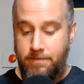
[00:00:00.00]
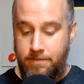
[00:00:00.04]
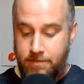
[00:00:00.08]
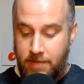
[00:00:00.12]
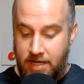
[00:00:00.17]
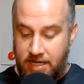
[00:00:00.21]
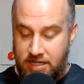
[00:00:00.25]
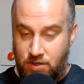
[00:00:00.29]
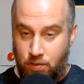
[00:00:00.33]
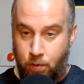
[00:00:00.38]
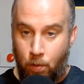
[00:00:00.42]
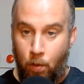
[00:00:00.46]

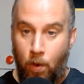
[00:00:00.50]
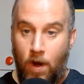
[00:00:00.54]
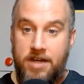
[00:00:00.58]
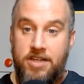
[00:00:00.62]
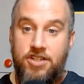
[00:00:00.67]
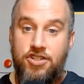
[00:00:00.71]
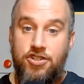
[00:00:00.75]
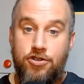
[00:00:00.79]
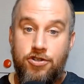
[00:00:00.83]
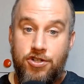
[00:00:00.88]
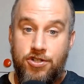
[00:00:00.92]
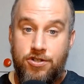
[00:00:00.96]
is, what is
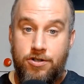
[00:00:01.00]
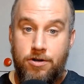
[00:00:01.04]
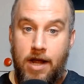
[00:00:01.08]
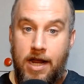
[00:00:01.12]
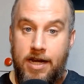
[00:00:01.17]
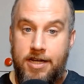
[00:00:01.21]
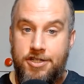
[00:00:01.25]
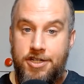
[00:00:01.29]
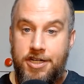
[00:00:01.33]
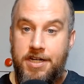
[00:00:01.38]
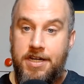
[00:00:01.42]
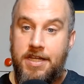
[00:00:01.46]
your
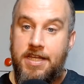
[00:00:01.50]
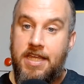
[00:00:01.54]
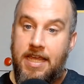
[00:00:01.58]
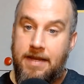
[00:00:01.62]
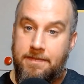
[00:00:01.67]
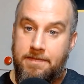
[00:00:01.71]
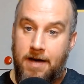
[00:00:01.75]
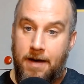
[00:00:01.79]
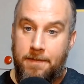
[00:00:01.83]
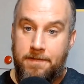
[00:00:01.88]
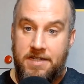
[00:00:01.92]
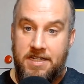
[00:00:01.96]
strategy to keep
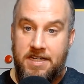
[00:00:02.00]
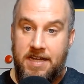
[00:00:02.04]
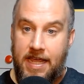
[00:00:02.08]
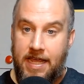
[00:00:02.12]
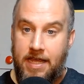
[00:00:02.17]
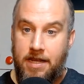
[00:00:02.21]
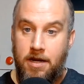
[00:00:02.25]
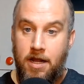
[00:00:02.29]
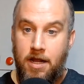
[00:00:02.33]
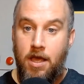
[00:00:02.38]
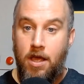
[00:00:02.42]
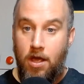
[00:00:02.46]
up to date
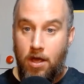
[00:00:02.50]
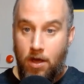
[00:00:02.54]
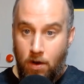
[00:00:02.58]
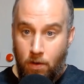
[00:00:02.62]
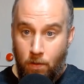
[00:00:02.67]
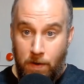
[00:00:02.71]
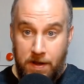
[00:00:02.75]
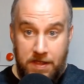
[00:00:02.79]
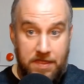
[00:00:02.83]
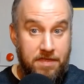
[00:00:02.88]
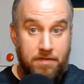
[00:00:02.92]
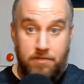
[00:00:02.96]

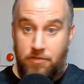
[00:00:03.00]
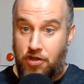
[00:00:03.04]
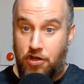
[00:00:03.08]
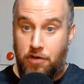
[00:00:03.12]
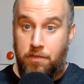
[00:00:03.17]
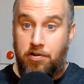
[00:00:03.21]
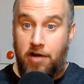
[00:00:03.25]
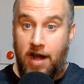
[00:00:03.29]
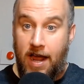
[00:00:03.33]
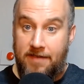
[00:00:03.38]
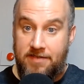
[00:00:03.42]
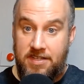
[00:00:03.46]
with new
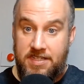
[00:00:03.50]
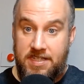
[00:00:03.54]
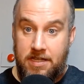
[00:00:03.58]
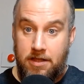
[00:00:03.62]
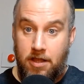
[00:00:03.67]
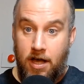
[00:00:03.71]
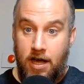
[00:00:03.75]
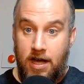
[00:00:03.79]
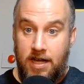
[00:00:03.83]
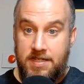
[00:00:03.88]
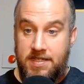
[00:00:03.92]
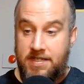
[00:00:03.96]
privacy
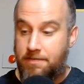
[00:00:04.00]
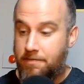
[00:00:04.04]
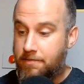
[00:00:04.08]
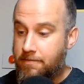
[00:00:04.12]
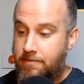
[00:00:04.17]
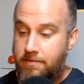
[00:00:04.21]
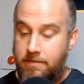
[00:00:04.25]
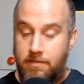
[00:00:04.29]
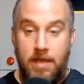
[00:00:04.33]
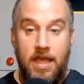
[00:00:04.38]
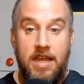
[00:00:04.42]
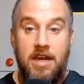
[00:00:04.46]
laws
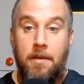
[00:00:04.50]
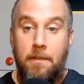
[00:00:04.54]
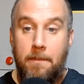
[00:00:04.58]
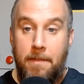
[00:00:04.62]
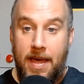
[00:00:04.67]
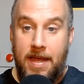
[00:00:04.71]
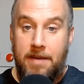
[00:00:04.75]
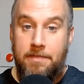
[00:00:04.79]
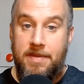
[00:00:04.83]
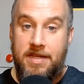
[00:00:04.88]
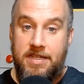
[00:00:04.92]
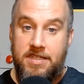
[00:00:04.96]
and
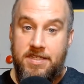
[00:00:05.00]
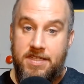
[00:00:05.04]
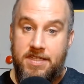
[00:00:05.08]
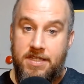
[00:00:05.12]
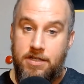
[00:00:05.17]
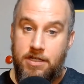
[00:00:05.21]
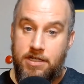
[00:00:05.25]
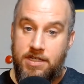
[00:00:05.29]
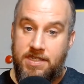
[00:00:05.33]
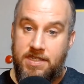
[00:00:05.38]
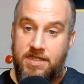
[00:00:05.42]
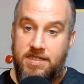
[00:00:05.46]
amendments to
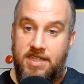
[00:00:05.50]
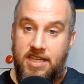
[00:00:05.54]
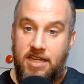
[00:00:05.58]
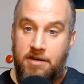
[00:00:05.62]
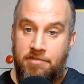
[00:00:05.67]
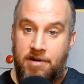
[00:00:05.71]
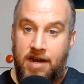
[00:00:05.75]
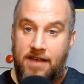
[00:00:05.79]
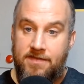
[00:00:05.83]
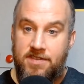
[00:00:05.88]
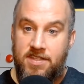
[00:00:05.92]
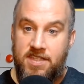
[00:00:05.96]
existing
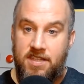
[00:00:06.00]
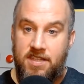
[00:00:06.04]
privacy